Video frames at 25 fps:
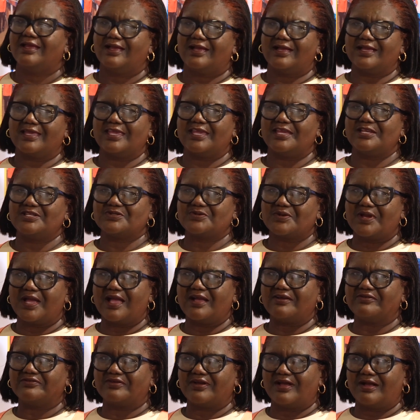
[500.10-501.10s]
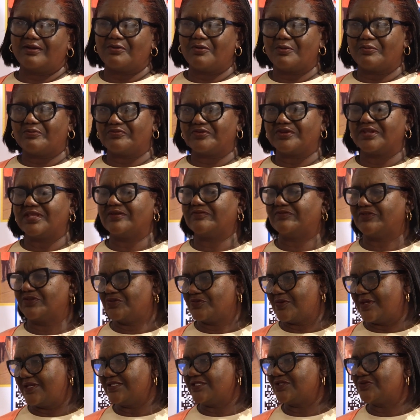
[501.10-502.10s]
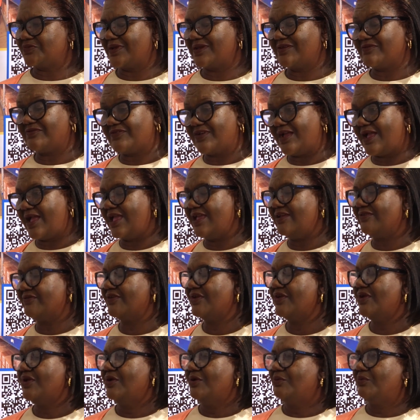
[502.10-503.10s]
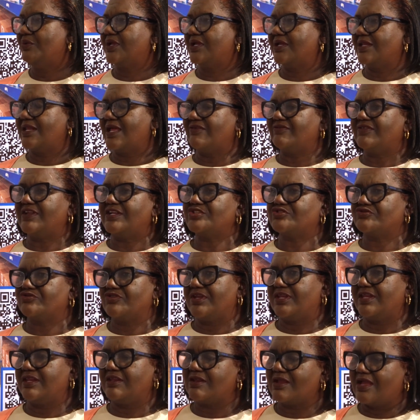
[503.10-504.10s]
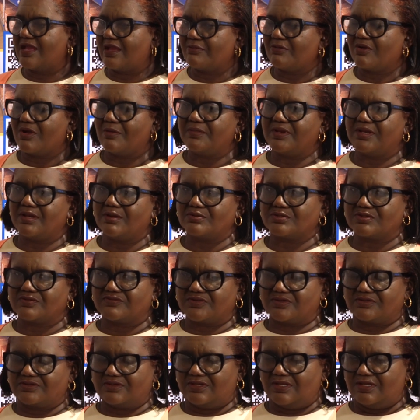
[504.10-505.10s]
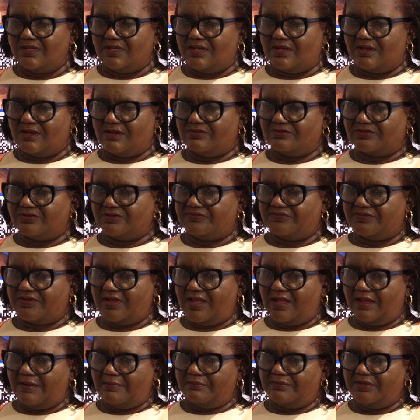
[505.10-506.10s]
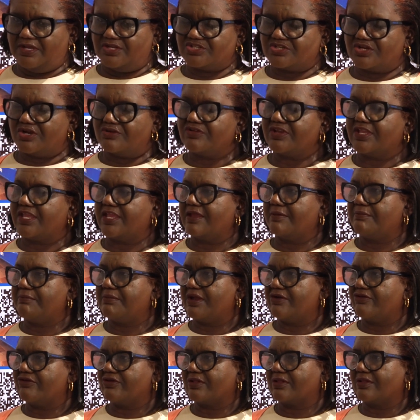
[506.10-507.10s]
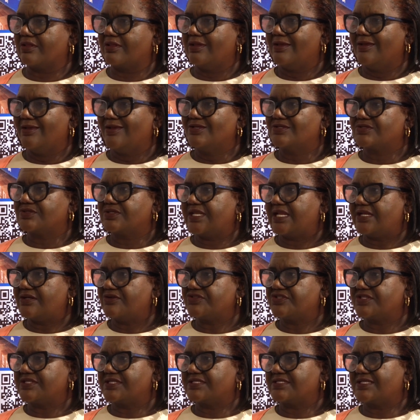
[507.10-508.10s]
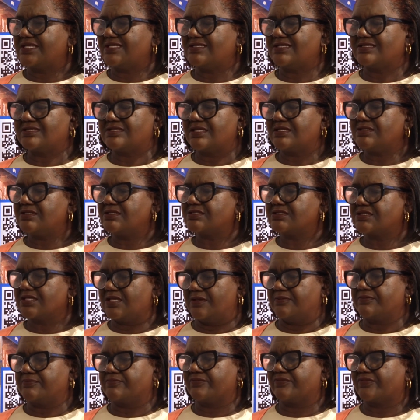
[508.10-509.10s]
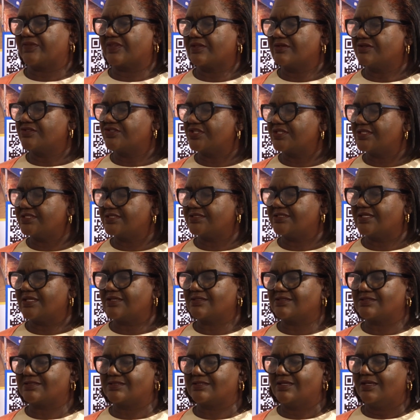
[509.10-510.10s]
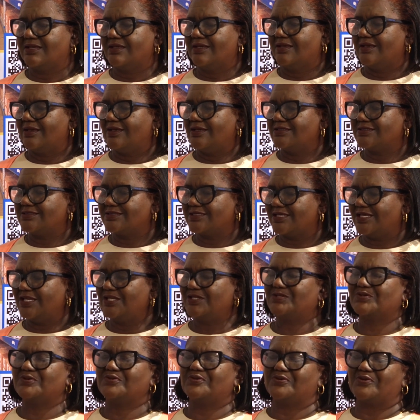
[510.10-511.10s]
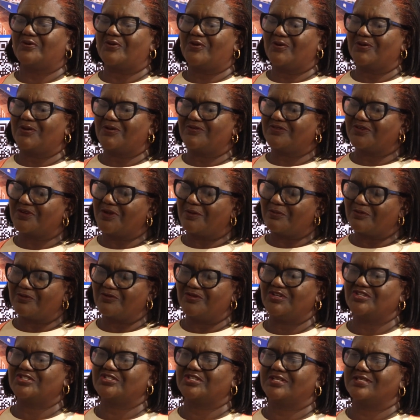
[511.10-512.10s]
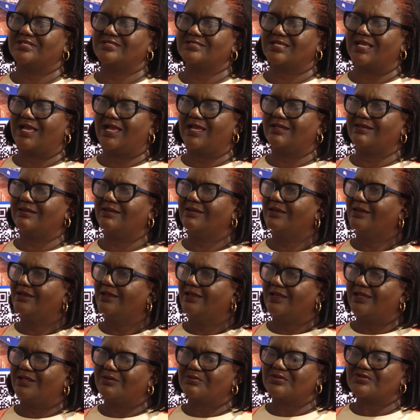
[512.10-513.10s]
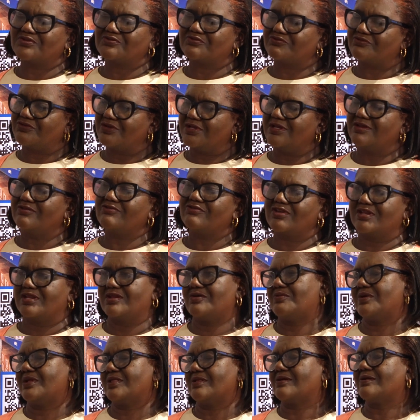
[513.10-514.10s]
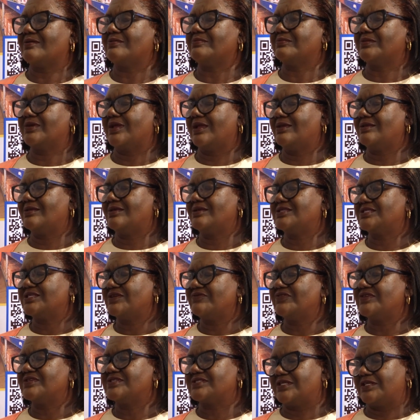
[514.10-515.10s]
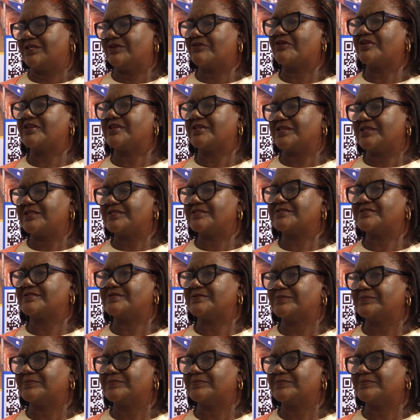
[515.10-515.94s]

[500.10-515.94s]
again to have hopefully for 2025 we can have that training coming out of major Hurricane Beryl. So that was it is key. Logistics is key to all of the operations, and it was really welcome in St. Vincent and Grenadines.